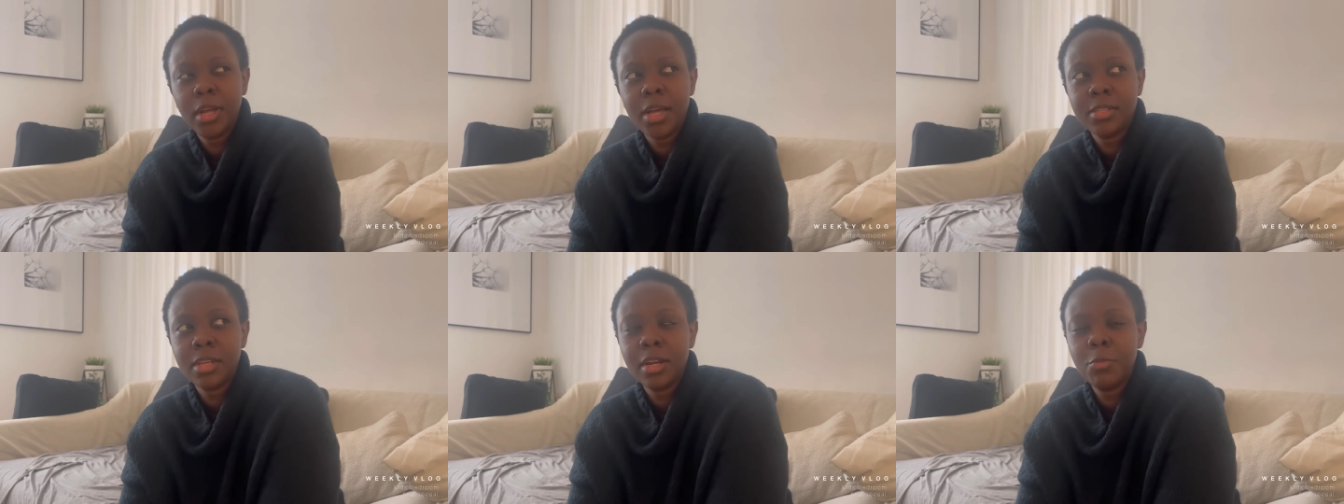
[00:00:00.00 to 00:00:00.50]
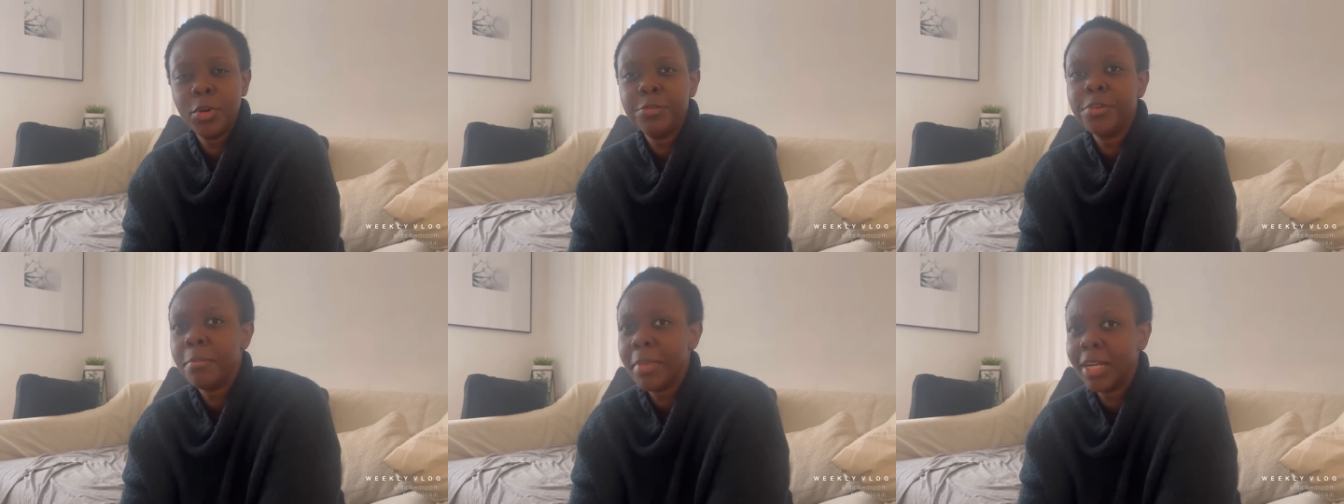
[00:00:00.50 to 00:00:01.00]
I said, "I'm waiting
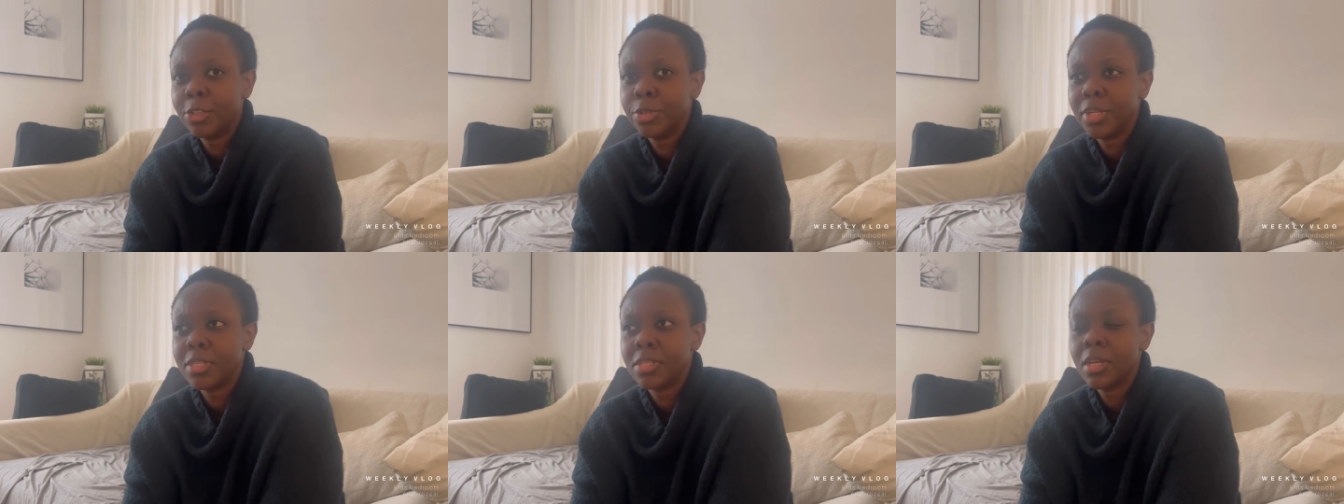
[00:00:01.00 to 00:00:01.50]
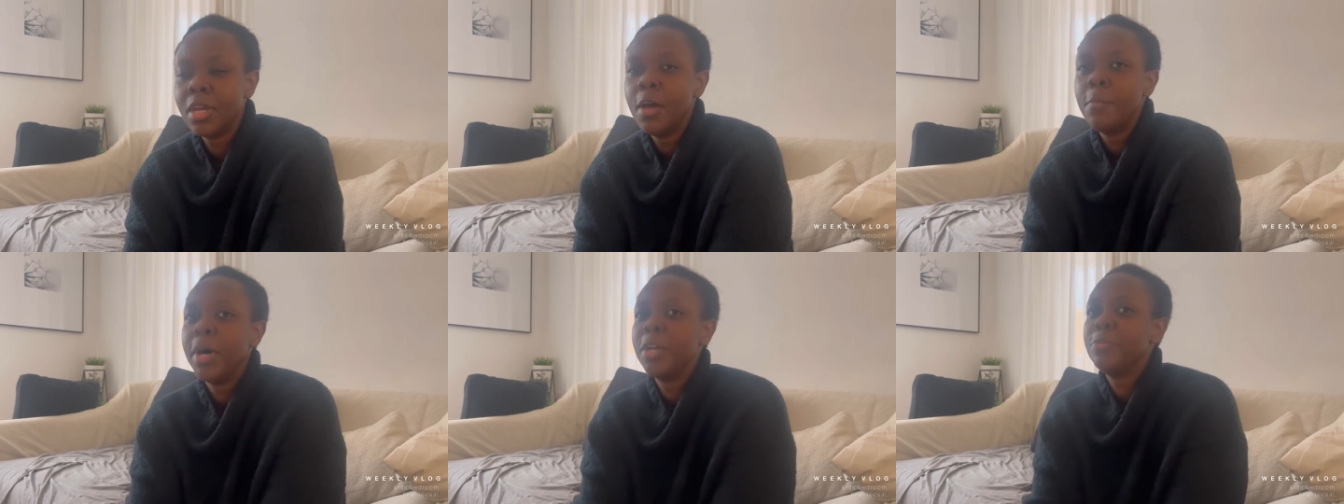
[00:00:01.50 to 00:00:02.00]
for a mattress,"
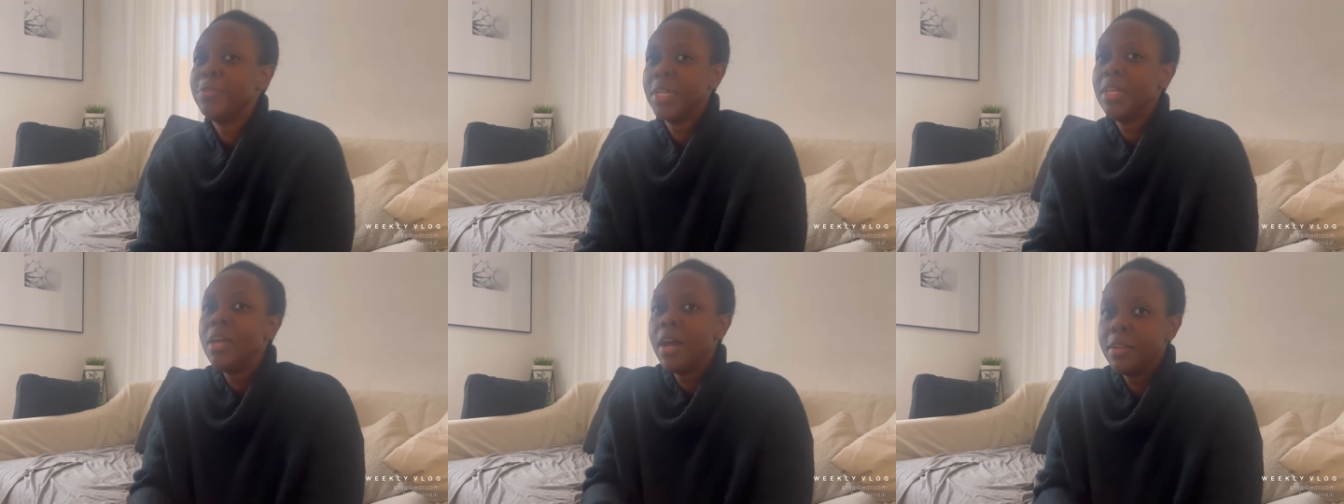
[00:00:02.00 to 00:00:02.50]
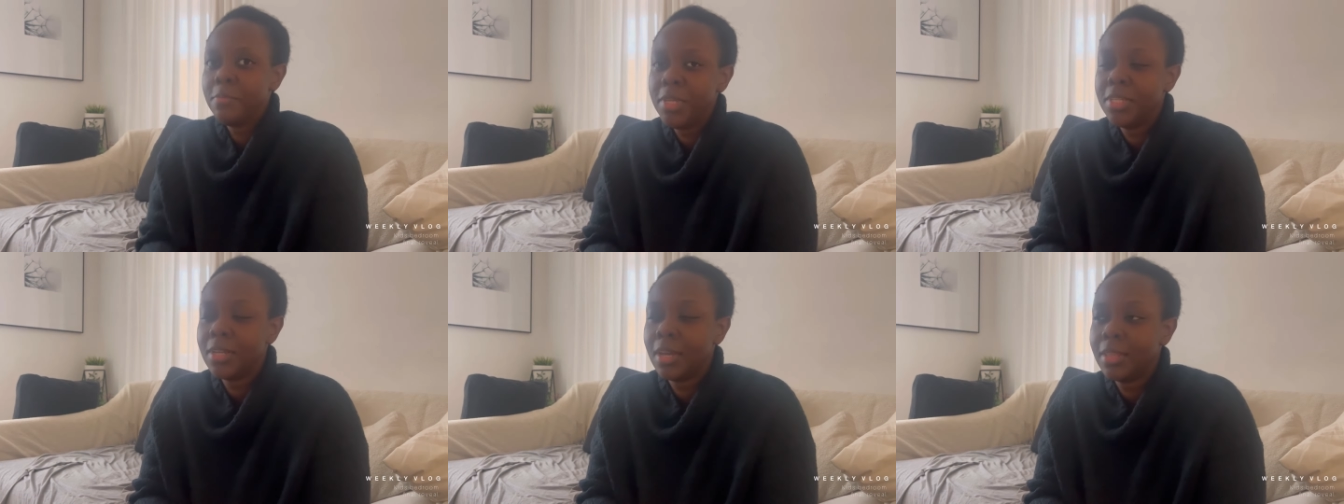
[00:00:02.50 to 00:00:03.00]
but I don't think he heard me
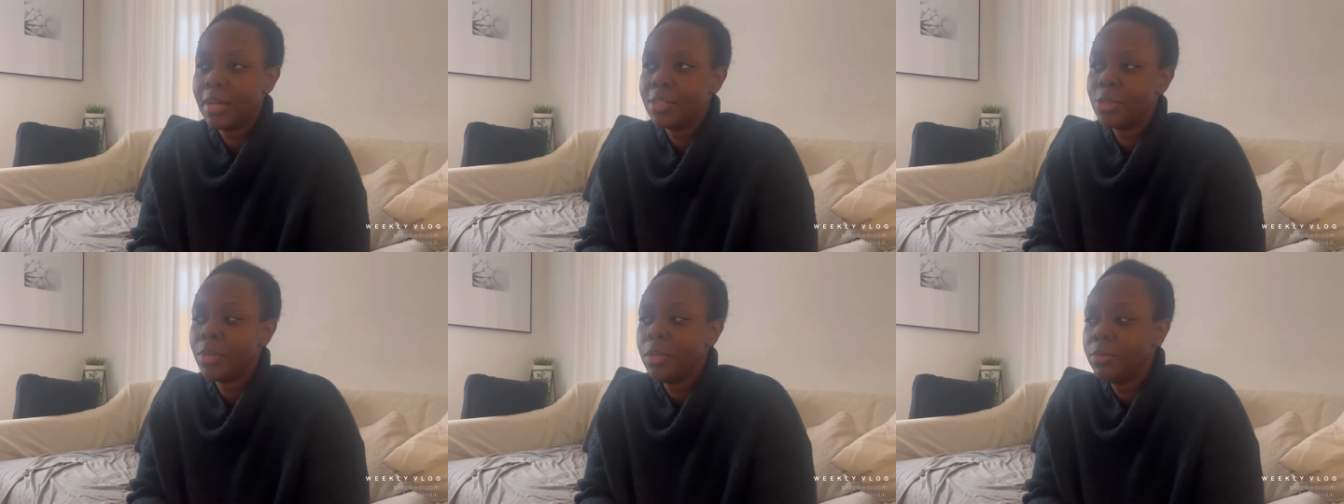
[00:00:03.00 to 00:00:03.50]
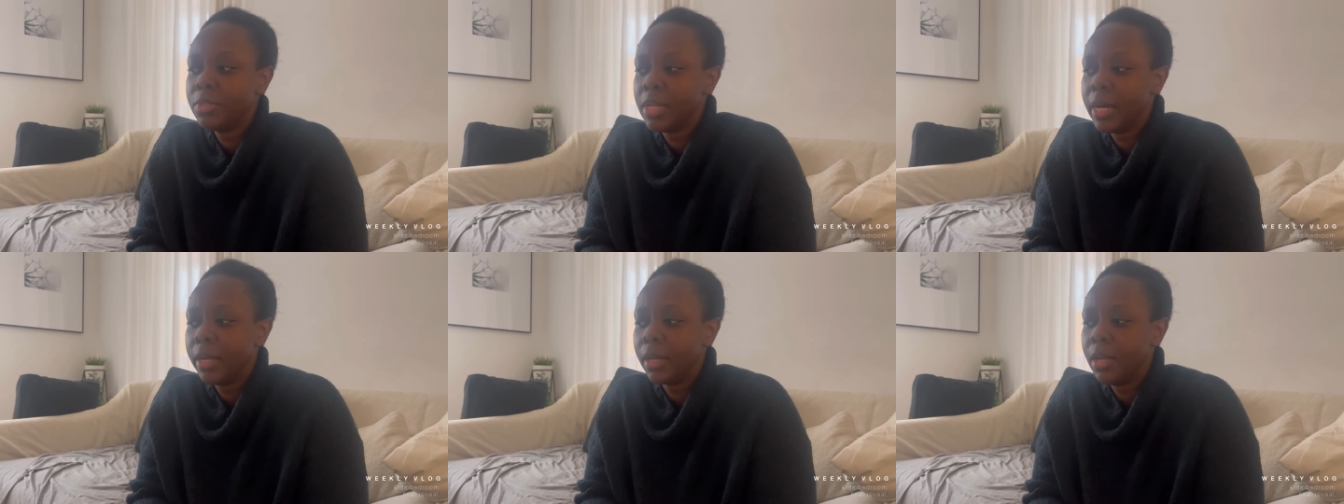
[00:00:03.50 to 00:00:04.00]
say that. So he was
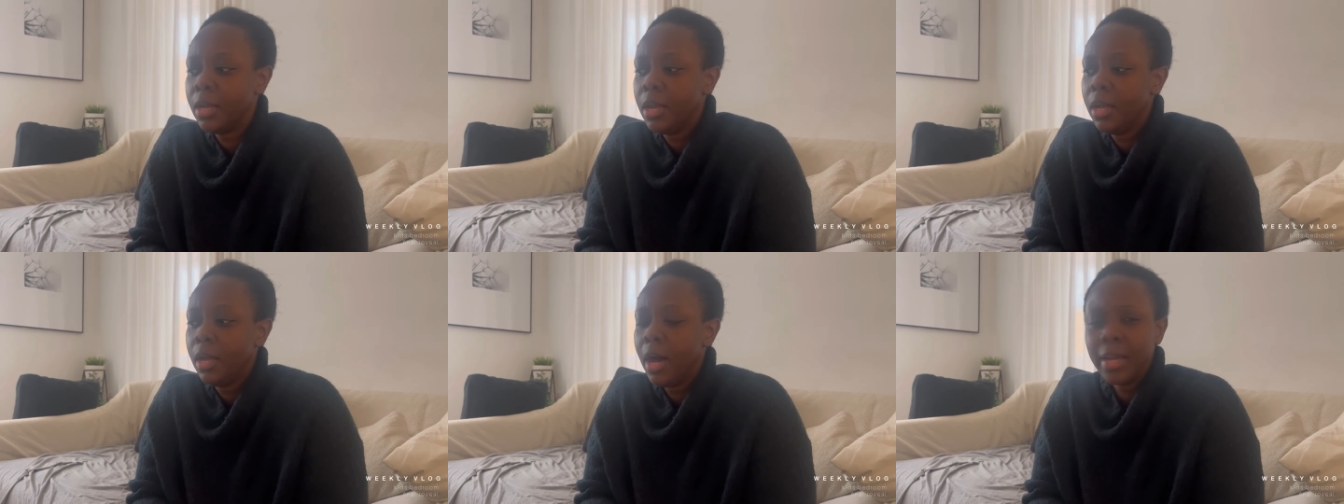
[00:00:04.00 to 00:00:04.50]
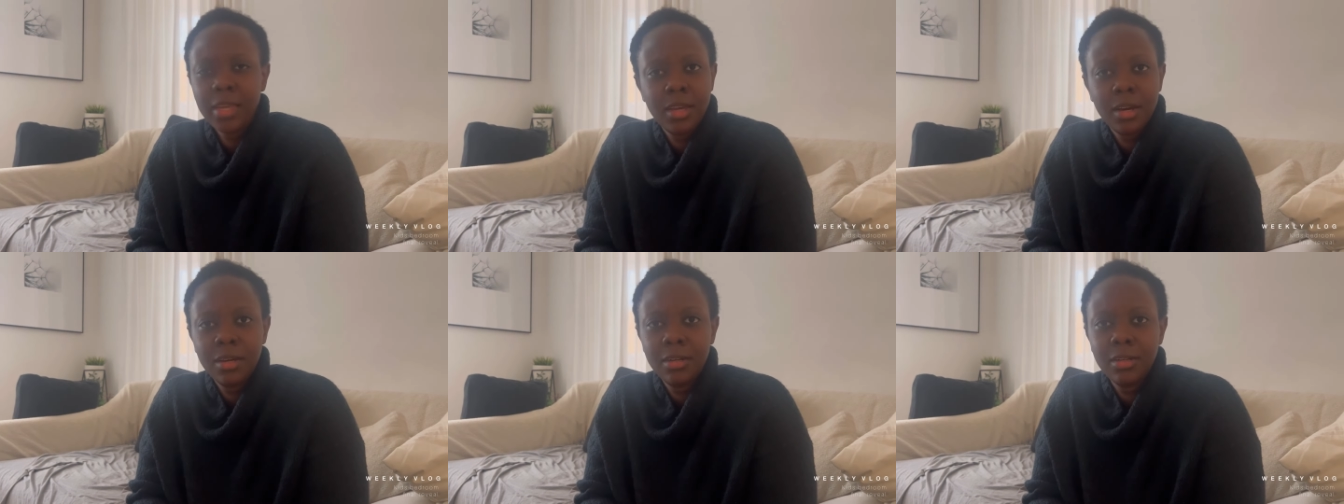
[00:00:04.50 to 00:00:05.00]
like,
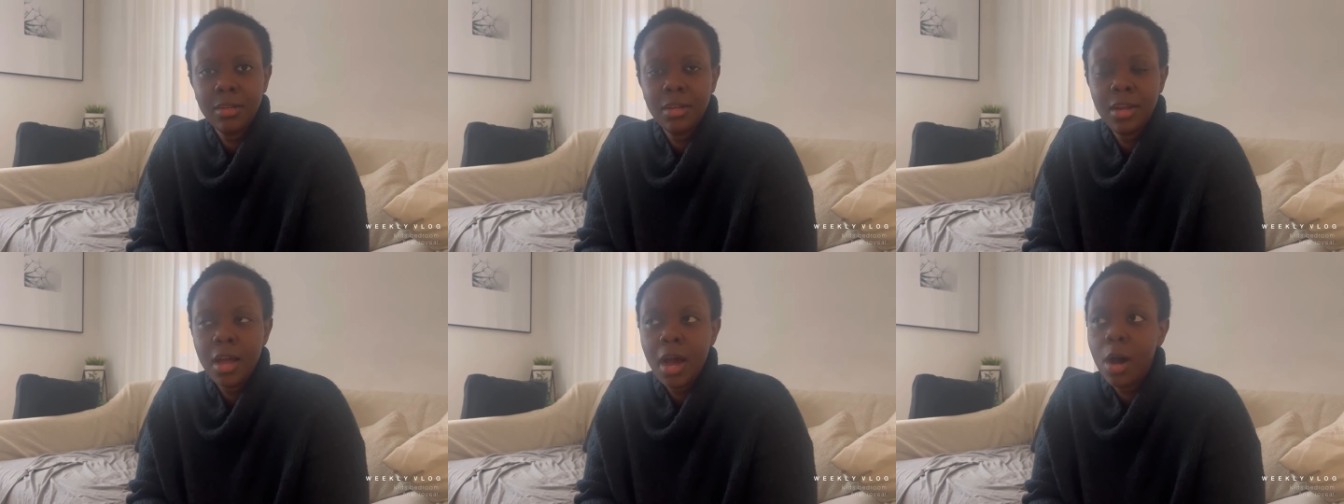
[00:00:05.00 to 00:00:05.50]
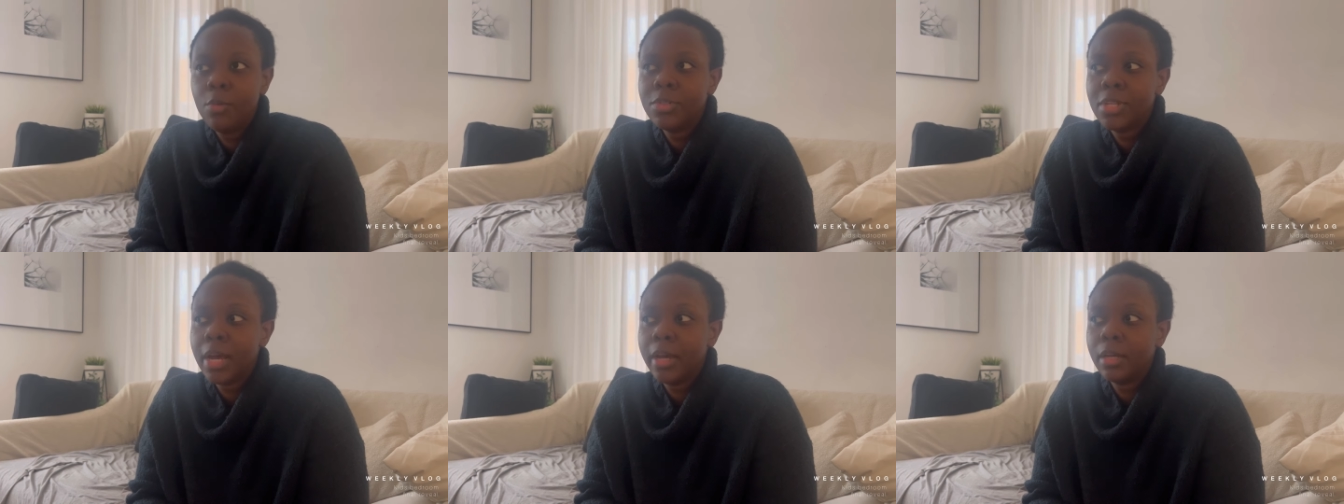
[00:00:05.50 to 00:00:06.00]
"IKEA?" I
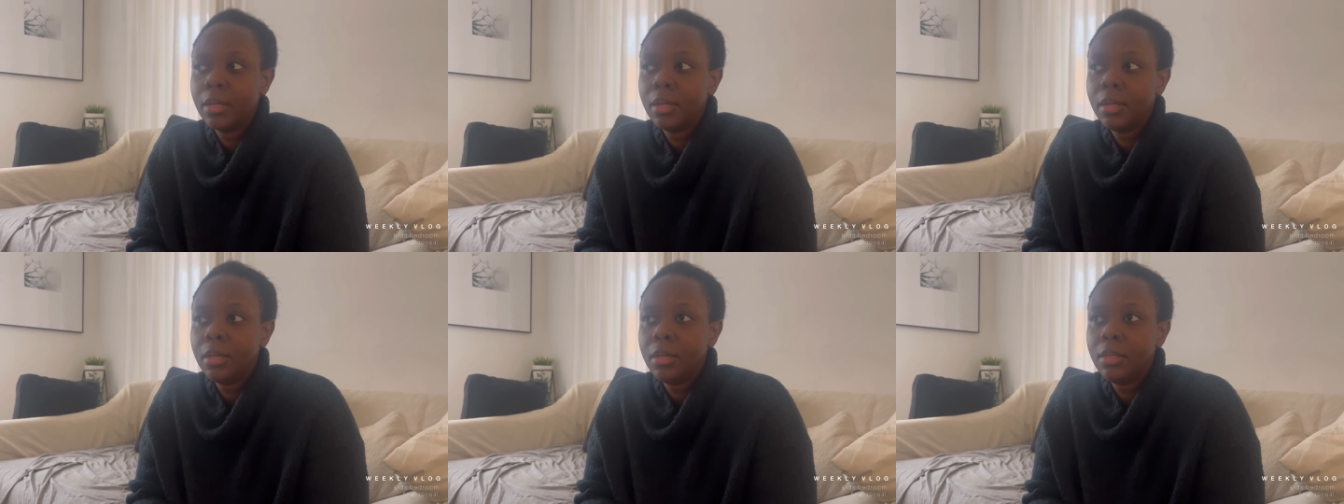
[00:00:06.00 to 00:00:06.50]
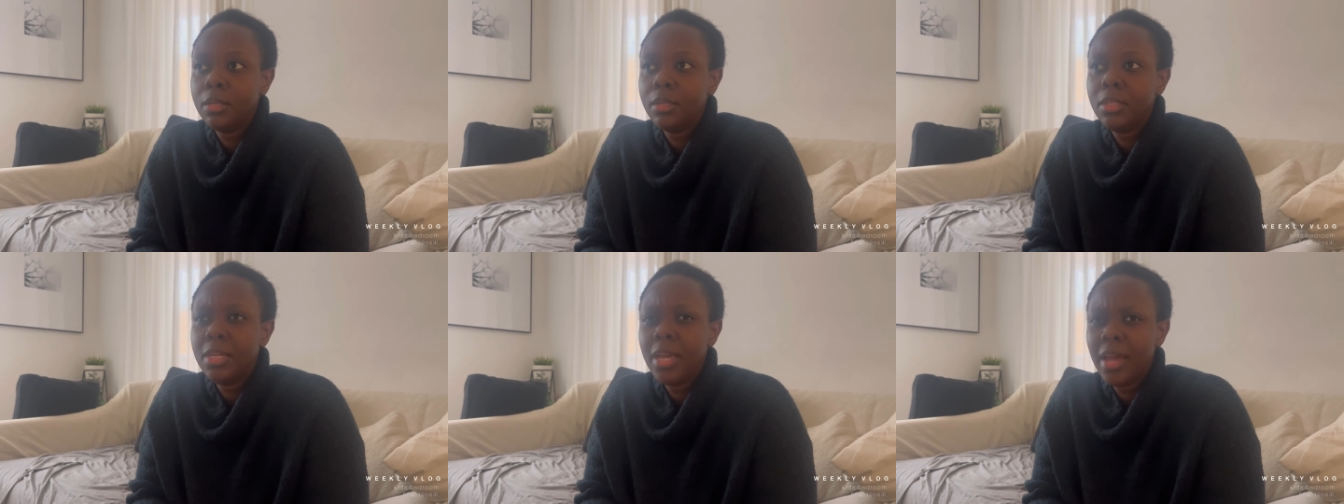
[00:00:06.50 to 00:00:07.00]
was like,
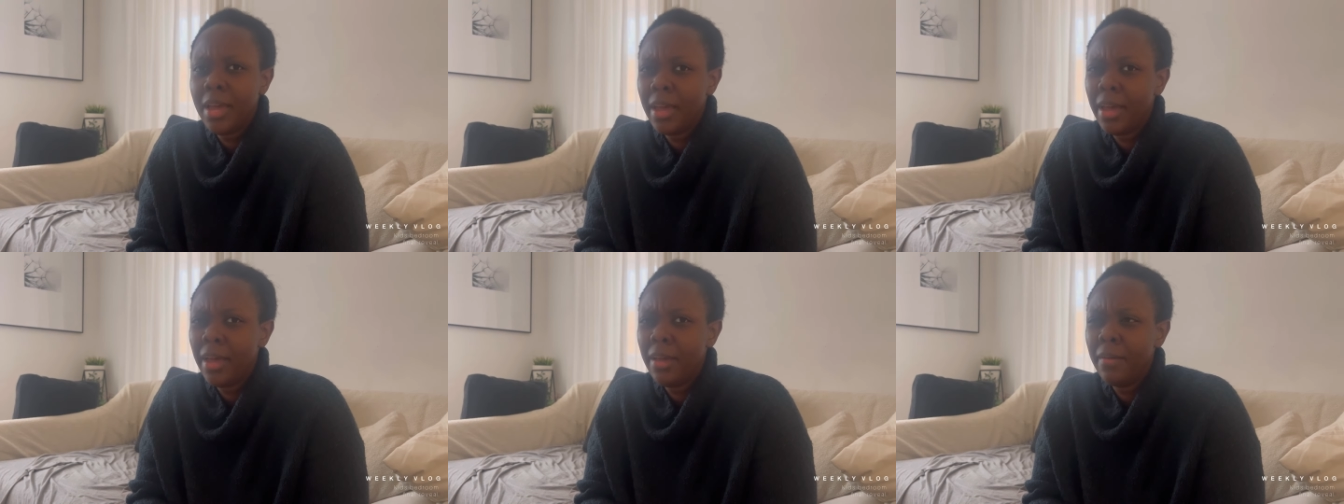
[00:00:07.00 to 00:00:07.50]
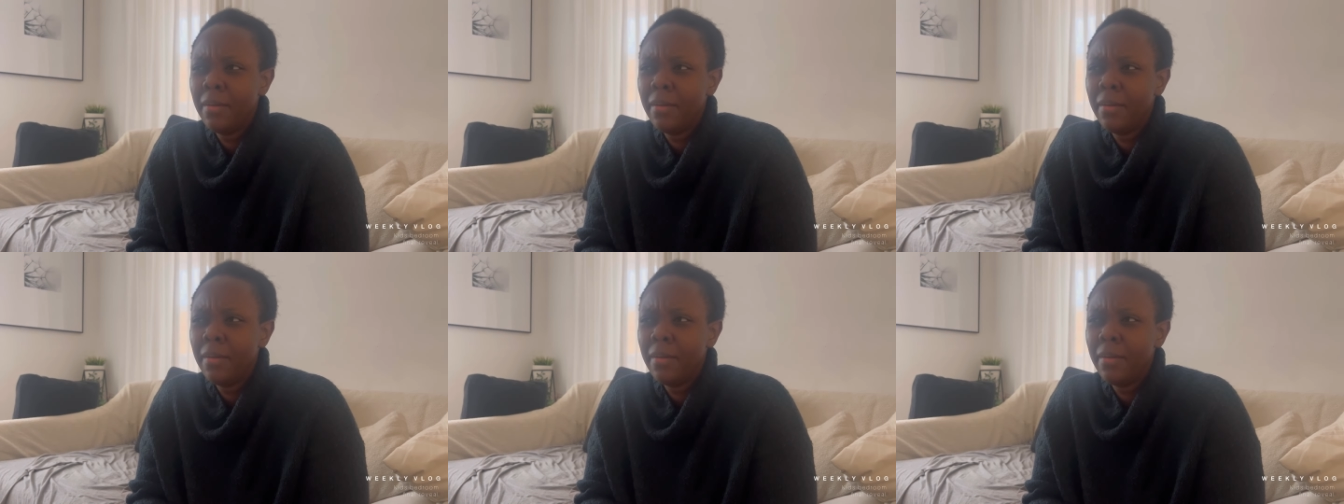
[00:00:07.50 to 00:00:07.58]
"Yeah."